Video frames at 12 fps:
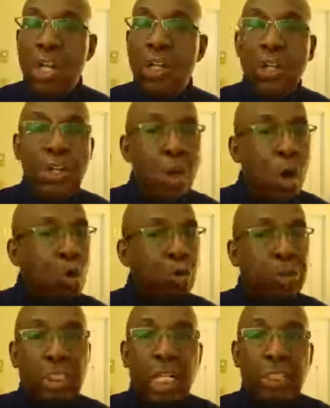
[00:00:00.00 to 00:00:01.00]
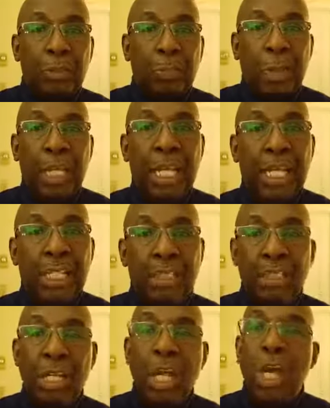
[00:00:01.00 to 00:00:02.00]
No such
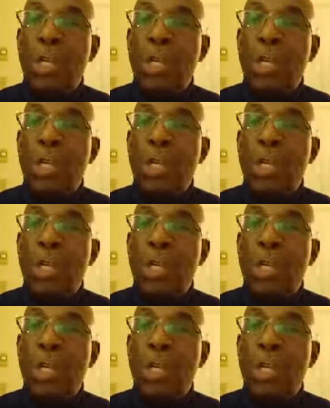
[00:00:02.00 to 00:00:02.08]
place,